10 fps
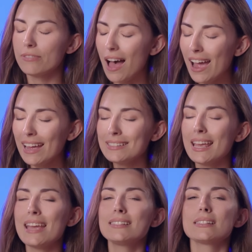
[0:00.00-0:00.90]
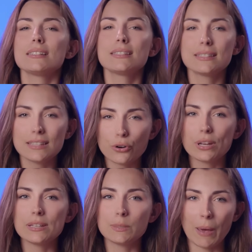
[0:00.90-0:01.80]
Flying takes
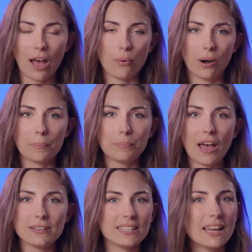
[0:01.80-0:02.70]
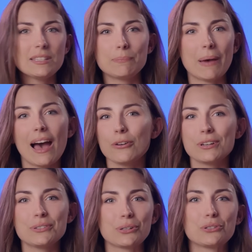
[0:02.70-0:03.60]
serious power, but today's
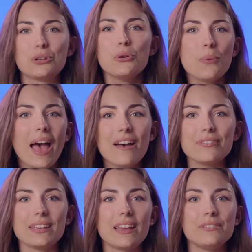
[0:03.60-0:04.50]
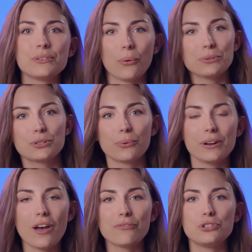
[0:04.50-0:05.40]
batteries are too heavy and don't store
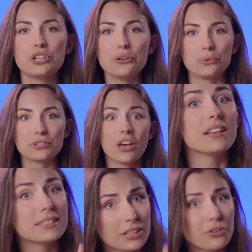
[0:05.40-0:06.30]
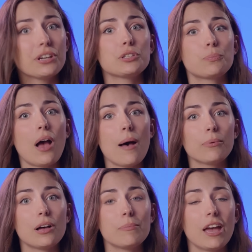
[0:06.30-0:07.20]
enough juice, a serious
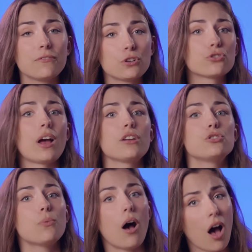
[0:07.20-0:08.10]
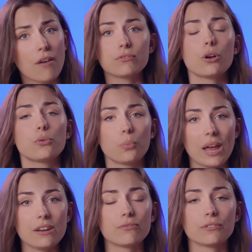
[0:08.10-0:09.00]
problem if you're trying to offload
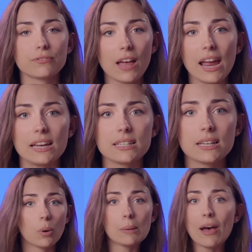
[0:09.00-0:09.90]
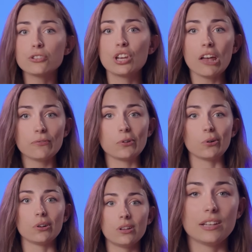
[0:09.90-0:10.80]
weight for flight. What about jet
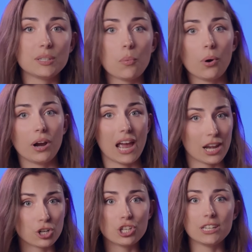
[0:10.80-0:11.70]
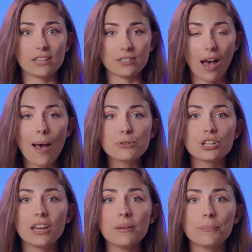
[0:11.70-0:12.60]
fuel? It's a more energy-dense
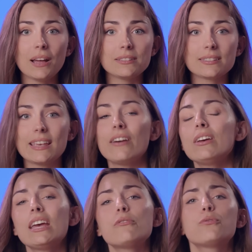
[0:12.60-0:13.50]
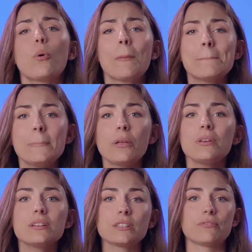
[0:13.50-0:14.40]
option, but scaling it for
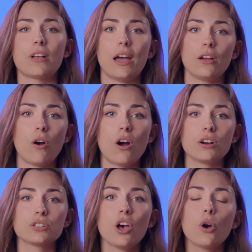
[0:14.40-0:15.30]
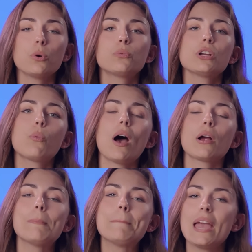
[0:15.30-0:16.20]
millions of flying cars would
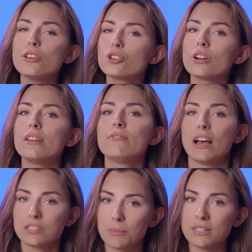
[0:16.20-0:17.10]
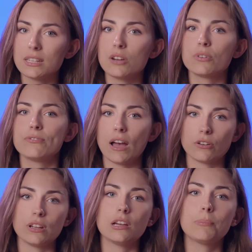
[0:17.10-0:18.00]
require major investments in
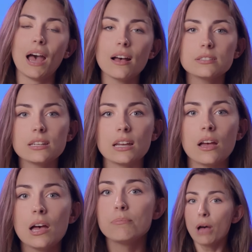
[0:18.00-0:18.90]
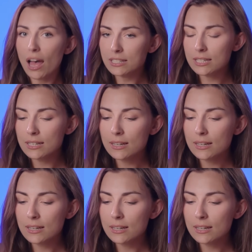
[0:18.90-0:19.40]
refinery capacity. But